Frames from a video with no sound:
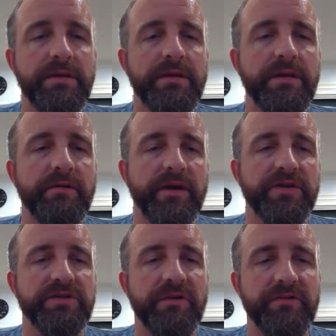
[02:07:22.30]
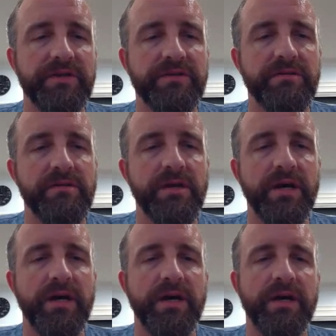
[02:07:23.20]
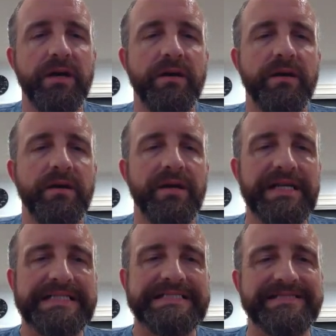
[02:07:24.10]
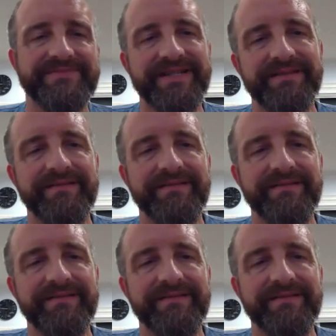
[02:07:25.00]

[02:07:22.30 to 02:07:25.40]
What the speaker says: Here we go. So what we oh man.